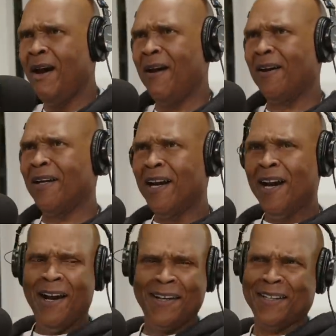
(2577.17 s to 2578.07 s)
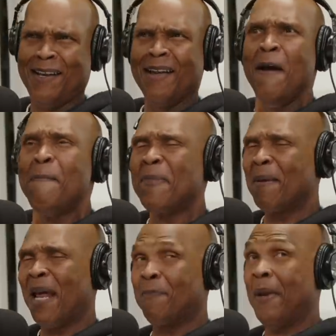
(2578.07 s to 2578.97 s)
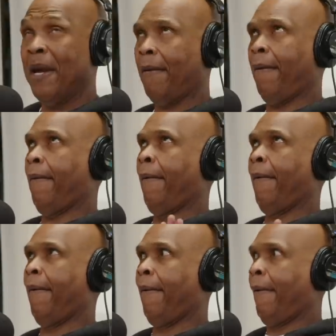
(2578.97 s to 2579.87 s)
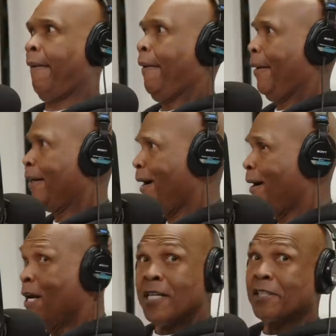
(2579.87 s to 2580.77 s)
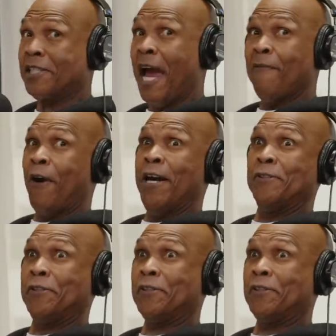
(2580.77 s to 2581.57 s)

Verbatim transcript: They're like being uh, uh, uh severance. That's